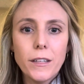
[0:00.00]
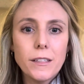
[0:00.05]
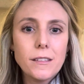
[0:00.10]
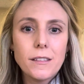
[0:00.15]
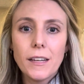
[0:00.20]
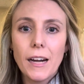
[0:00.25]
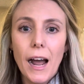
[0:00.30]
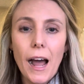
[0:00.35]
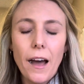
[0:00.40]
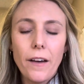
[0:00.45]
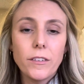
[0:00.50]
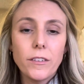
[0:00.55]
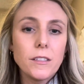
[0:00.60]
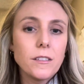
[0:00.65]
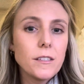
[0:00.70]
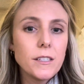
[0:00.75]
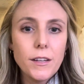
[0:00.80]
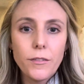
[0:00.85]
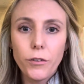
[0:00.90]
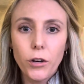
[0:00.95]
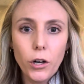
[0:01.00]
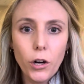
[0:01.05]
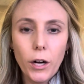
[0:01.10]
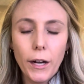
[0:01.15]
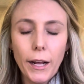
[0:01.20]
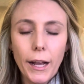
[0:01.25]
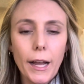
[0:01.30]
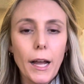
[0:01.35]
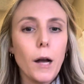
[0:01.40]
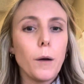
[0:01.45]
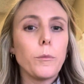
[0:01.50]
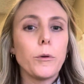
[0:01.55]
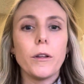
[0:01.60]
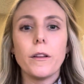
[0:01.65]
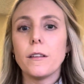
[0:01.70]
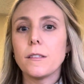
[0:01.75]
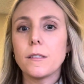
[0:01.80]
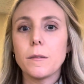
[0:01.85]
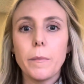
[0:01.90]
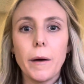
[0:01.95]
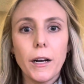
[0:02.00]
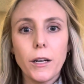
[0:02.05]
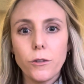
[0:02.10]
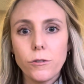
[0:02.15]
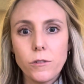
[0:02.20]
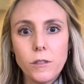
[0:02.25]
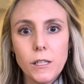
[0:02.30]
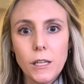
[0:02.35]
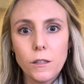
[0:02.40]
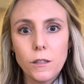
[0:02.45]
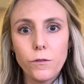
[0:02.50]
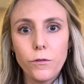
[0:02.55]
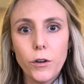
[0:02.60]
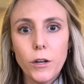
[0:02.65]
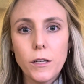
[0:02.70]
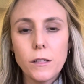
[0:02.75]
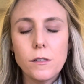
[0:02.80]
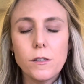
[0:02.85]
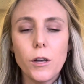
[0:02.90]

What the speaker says: is going to have a different cardiac output than somebody who's 6 foot.